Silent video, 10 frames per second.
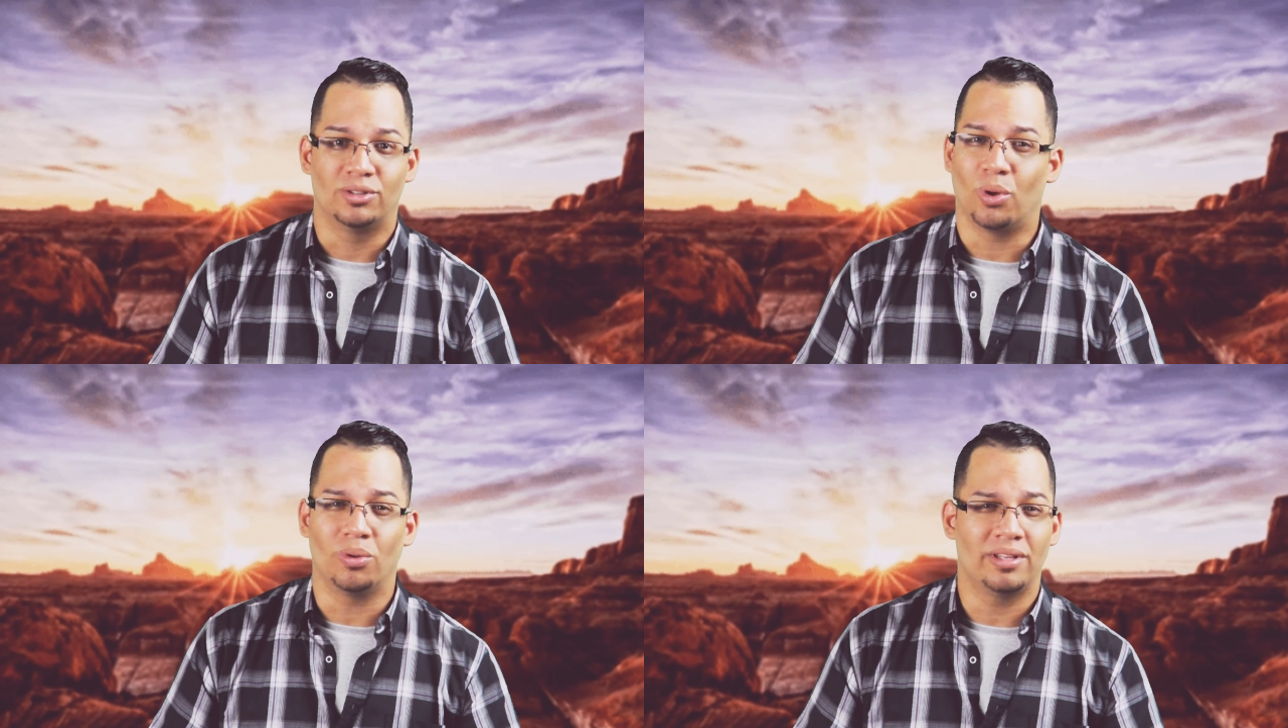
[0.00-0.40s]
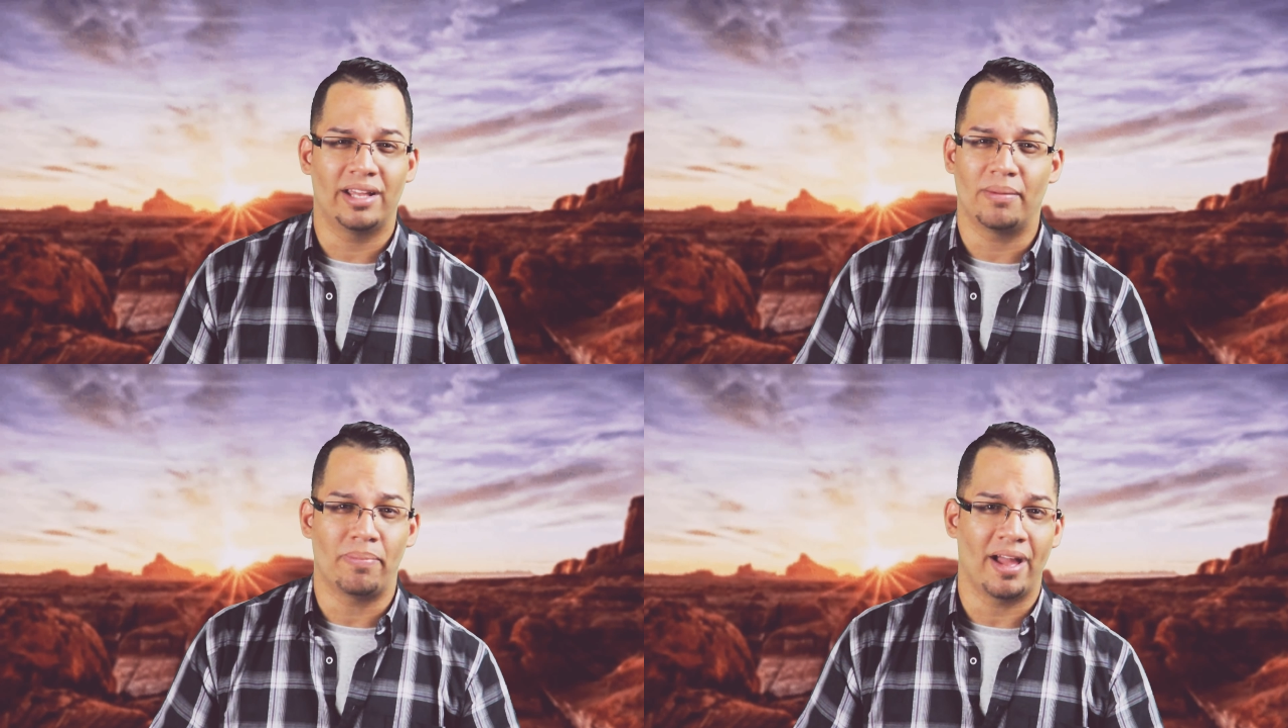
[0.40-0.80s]
Don't
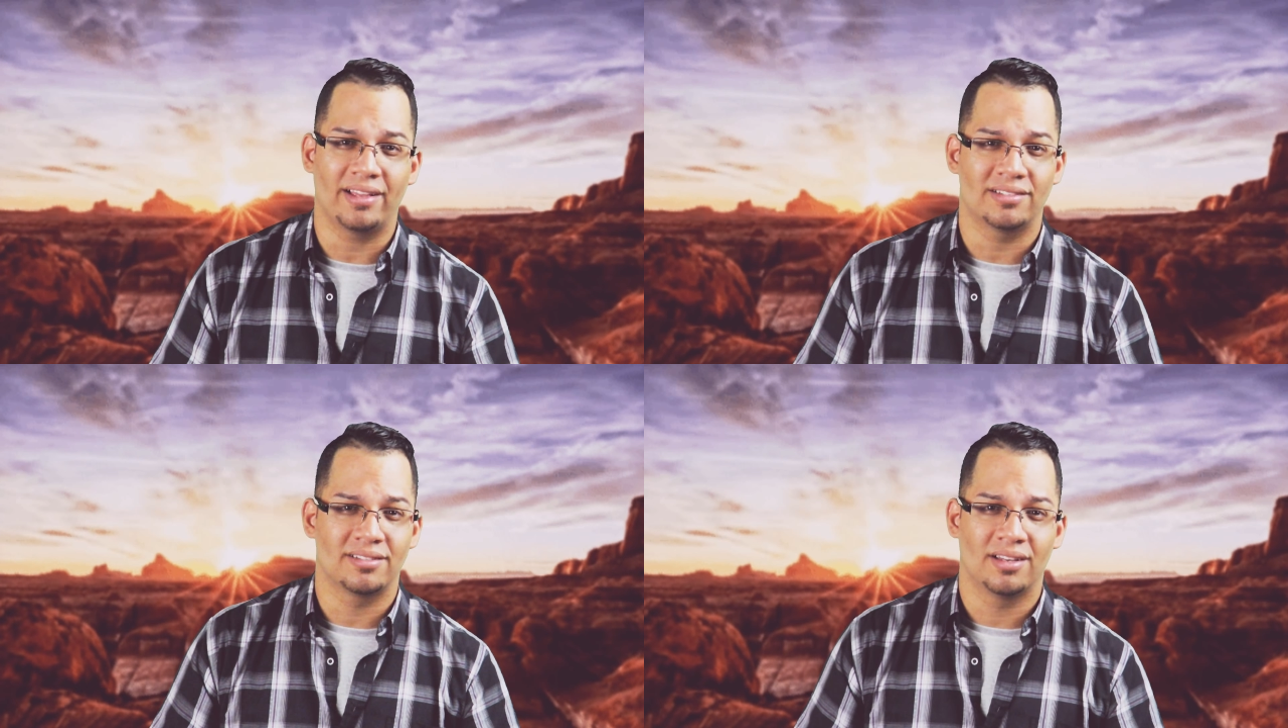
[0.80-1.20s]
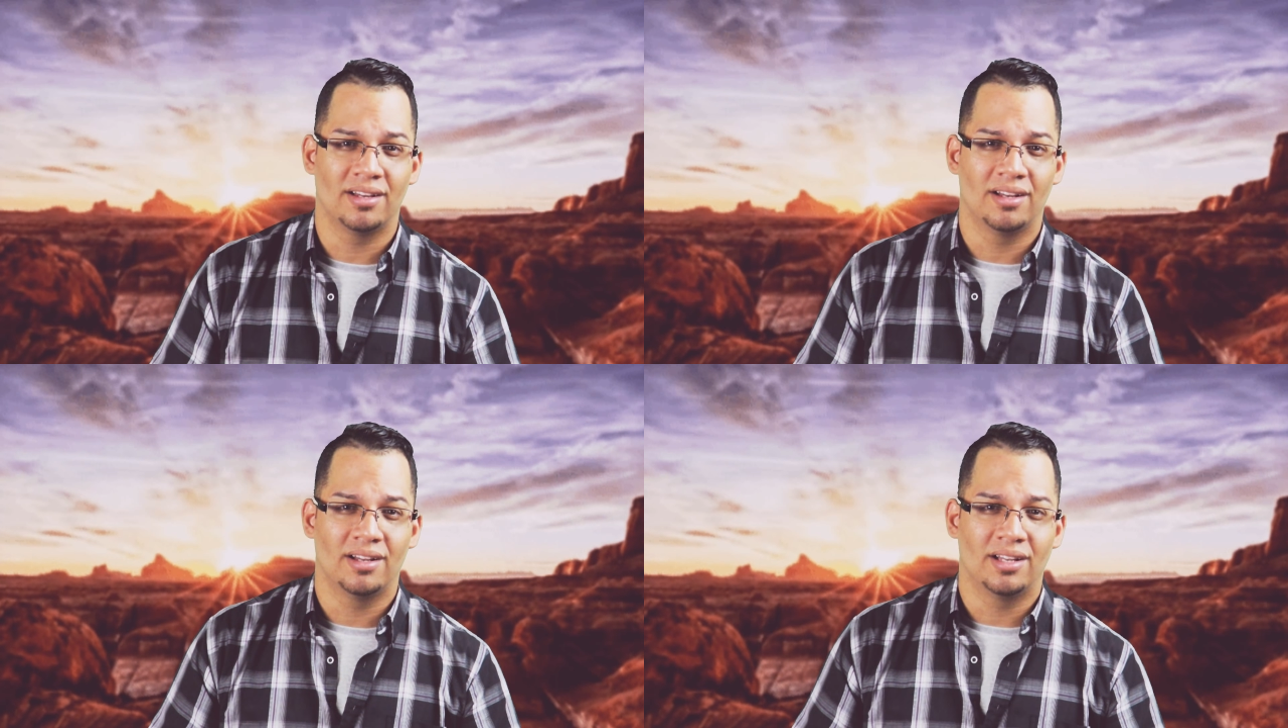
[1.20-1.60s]
let it pass.
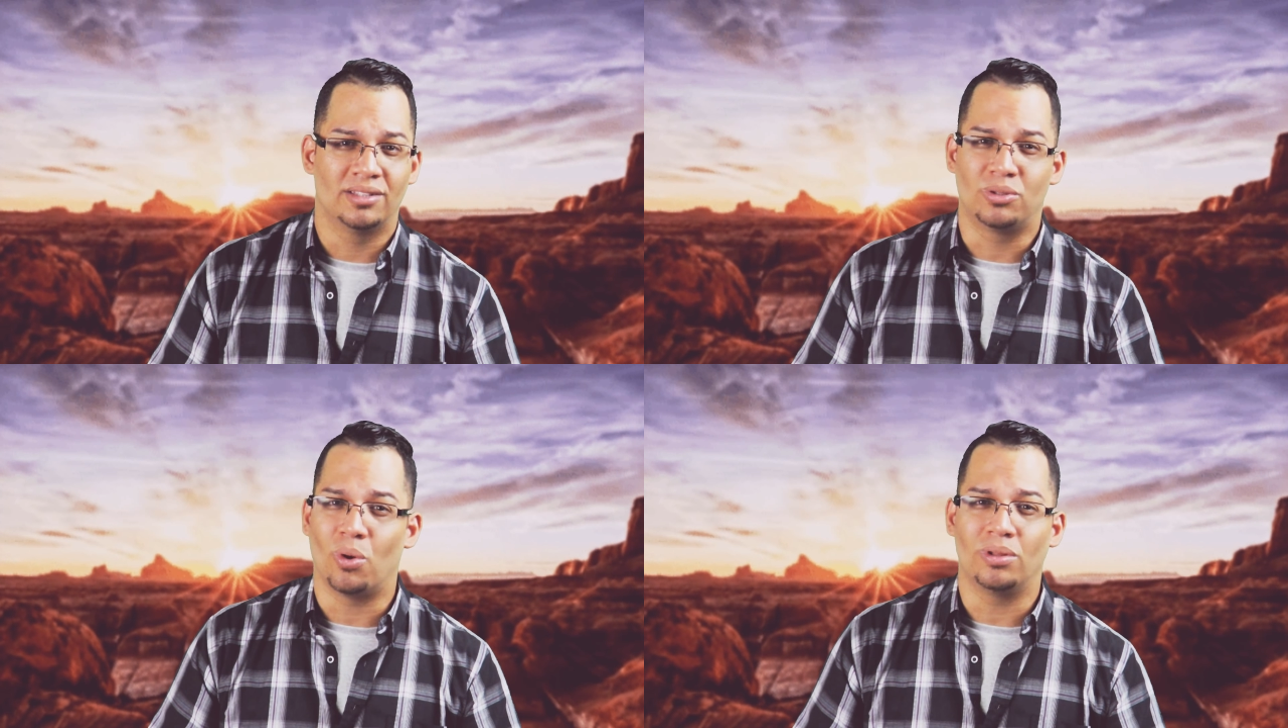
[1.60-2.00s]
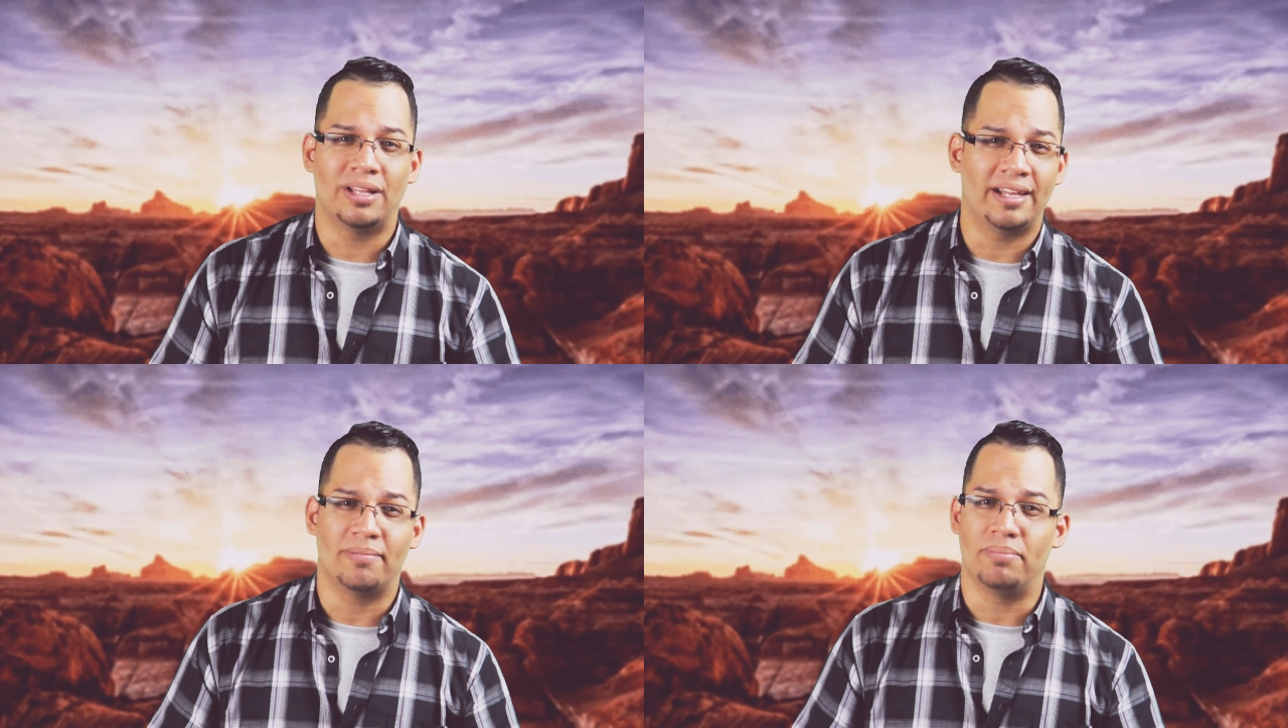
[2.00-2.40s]

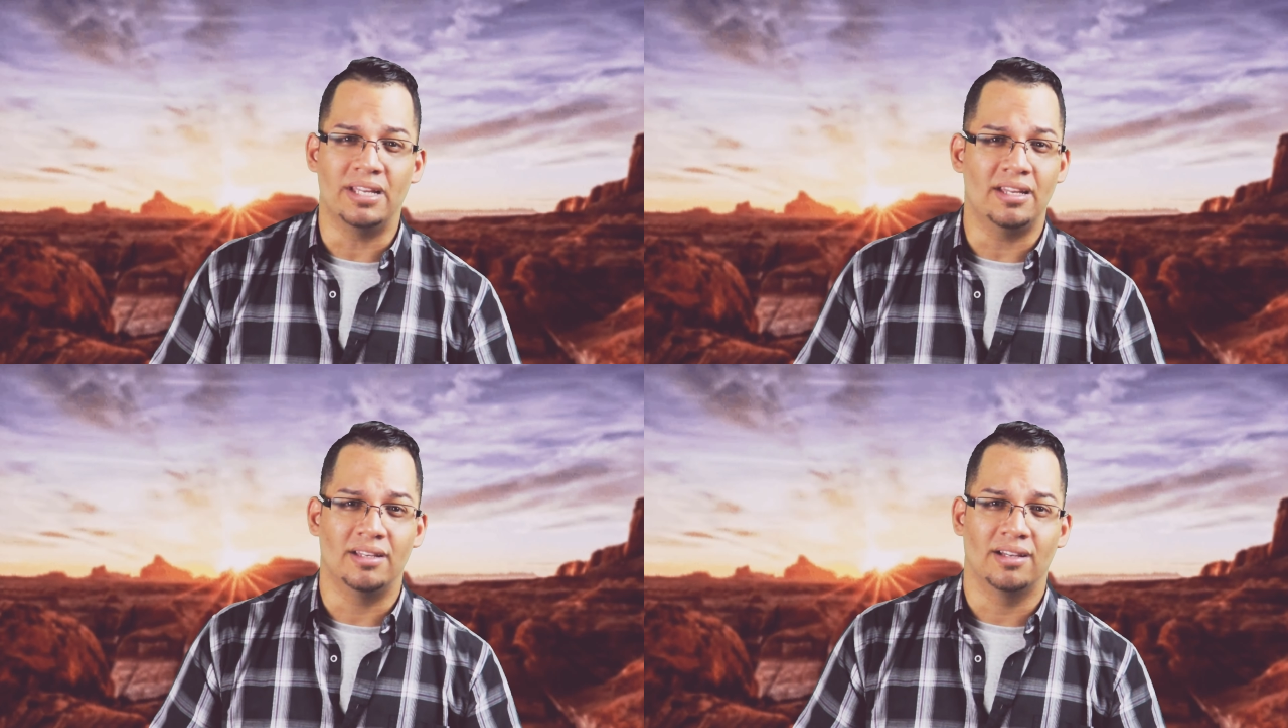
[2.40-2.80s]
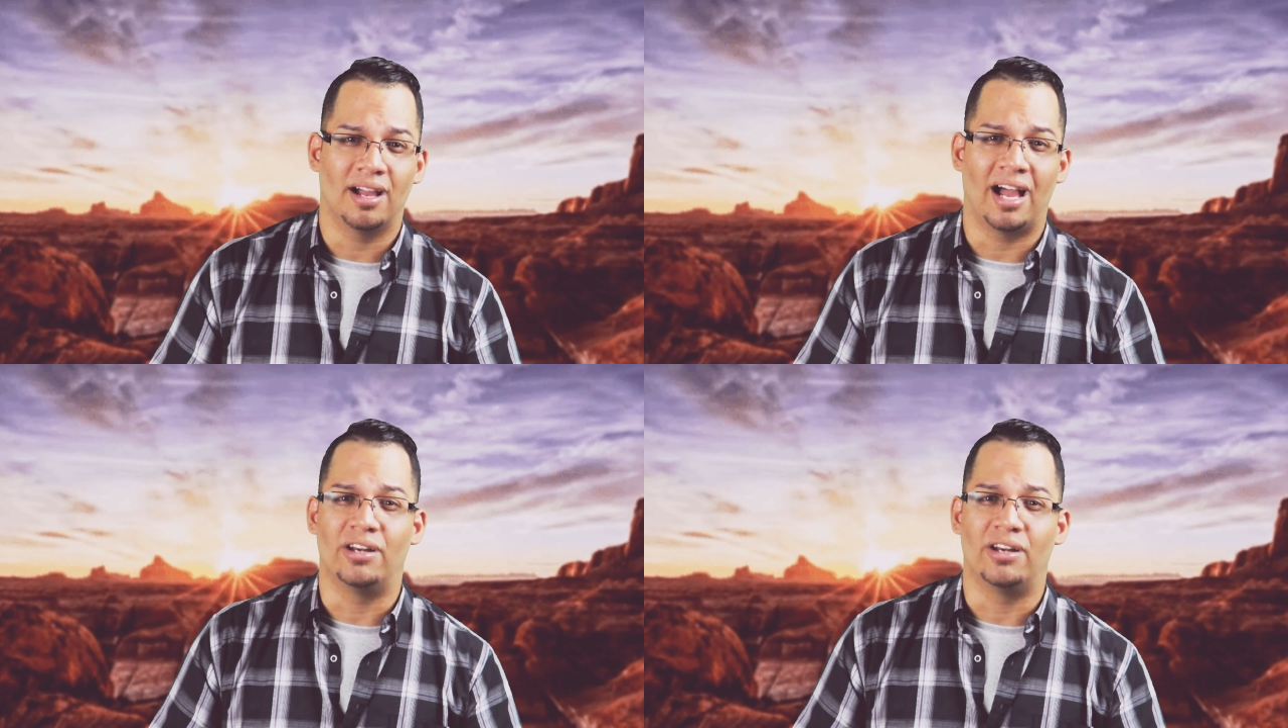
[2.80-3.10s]
Don't let it be